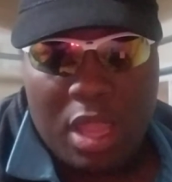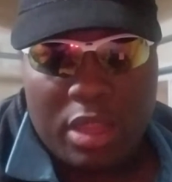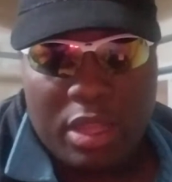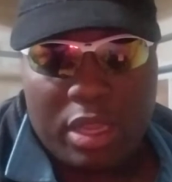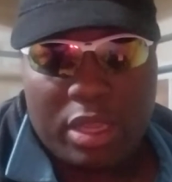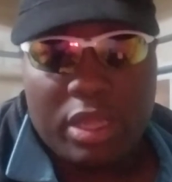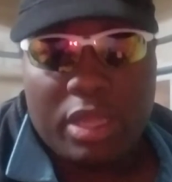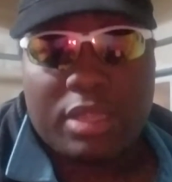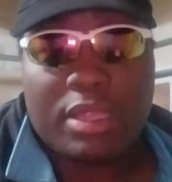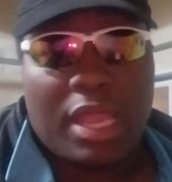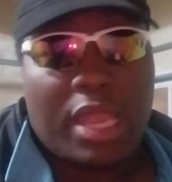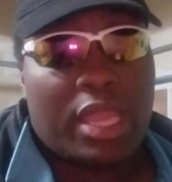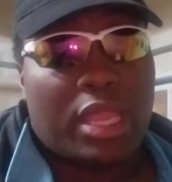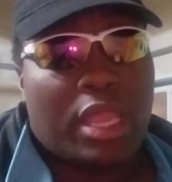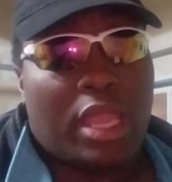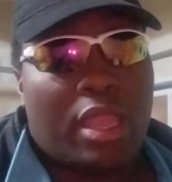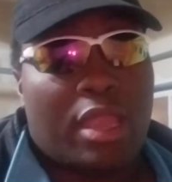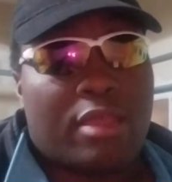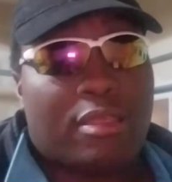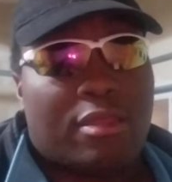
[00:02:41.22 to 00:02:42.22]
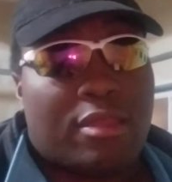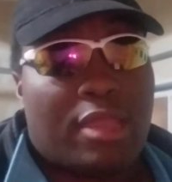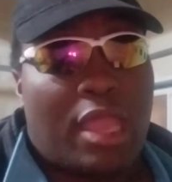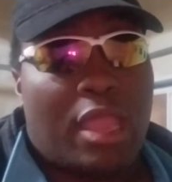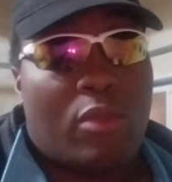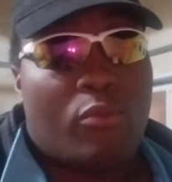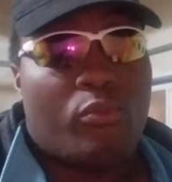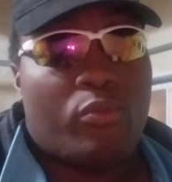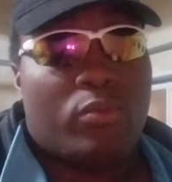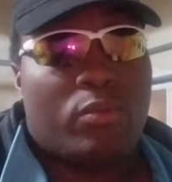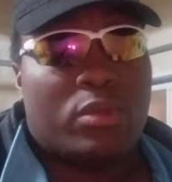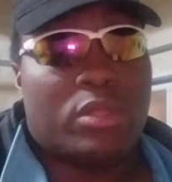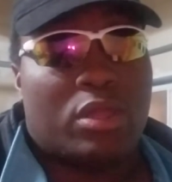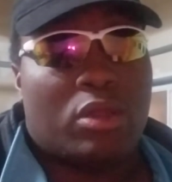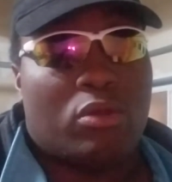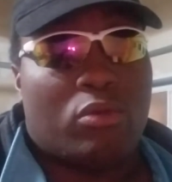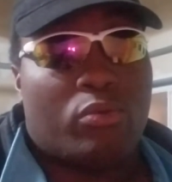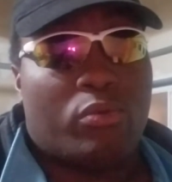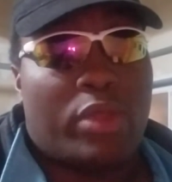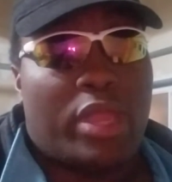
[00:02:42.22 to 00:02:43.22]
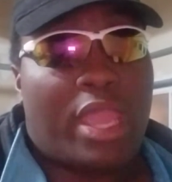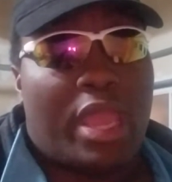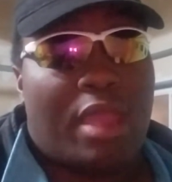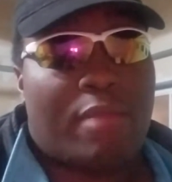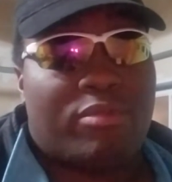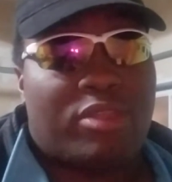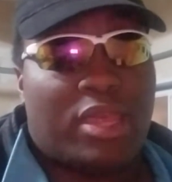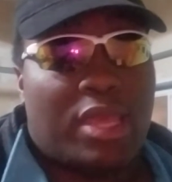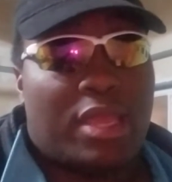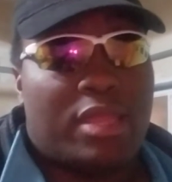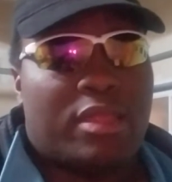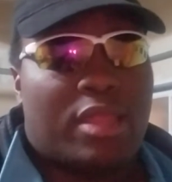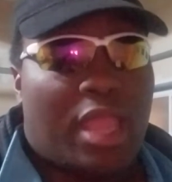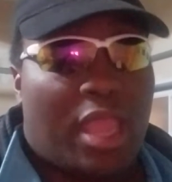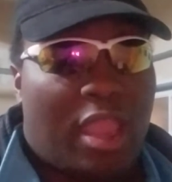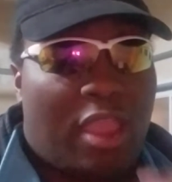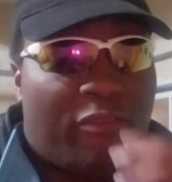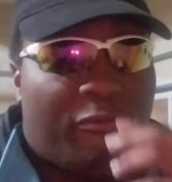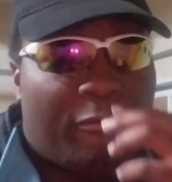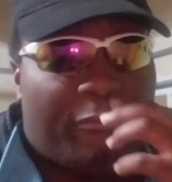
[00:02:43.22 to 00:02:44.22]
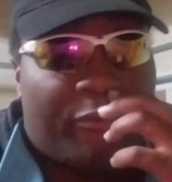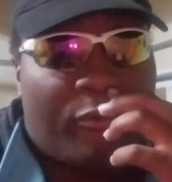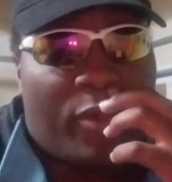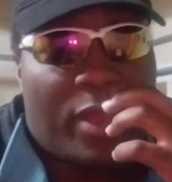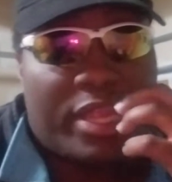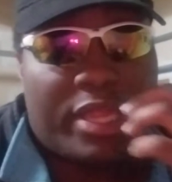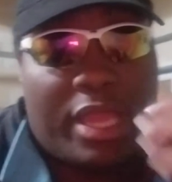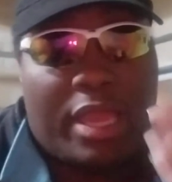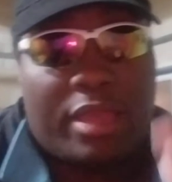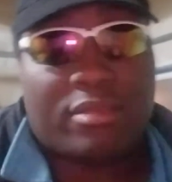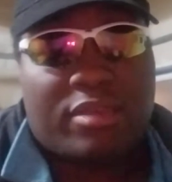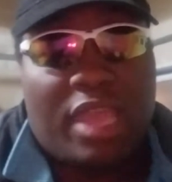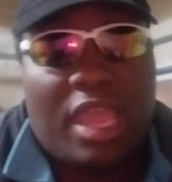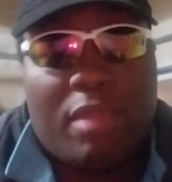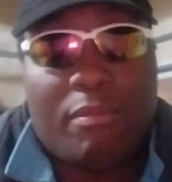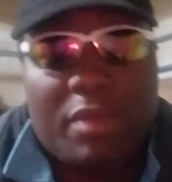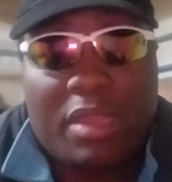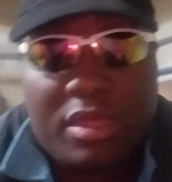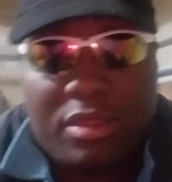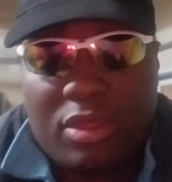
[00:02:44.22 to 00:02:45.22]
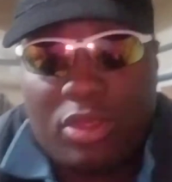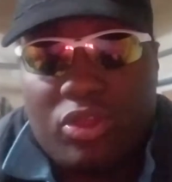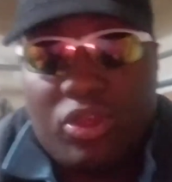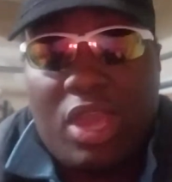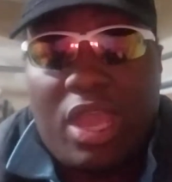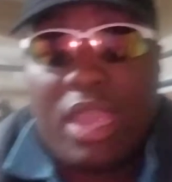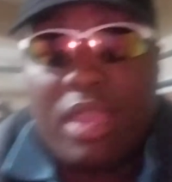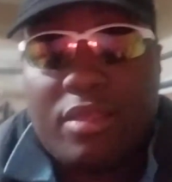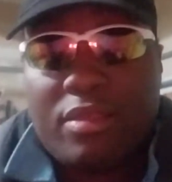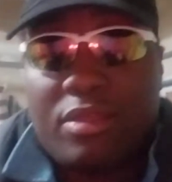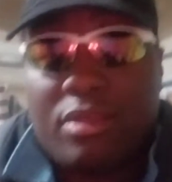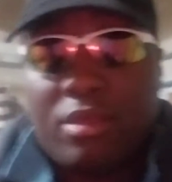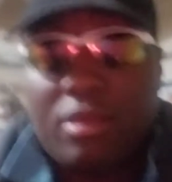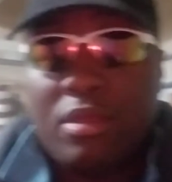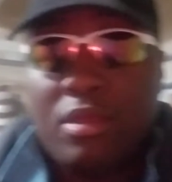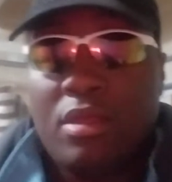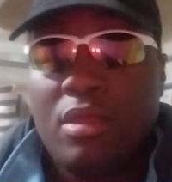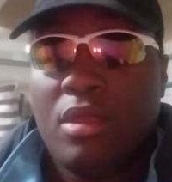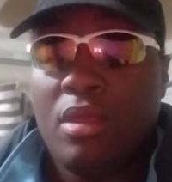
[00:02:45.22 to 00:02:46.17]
The good thing is that, you know, we have 10 days before our next game against the Jets.